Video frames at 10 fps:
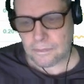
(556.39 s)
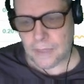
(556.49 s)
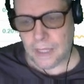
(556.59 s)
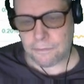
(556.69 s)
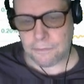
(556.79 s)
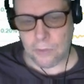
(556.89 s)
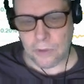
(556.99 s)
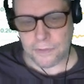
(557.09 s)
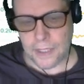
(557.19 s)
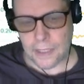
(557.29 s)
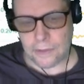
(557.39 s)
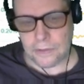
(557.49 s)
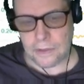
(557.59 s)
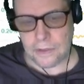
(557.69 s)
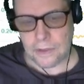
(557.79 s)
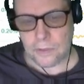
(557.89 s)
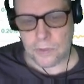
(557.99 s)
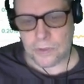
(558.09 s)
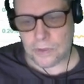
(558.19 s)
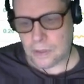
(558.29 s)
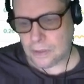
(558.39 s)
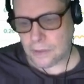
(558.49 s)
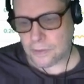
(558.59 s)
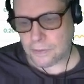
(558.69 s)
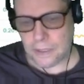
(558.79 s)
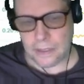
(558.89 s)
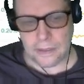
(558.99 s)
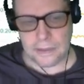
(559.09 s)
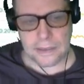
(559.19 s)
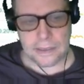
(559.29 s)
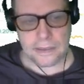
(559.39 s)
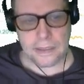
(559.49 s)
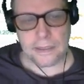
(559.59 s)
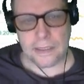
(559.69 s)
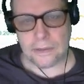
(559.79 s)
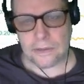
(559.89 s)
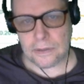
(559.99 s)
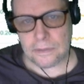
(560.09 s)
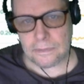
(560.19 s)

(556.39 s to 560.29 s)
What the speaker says: that 4,000 would turn into 360,000.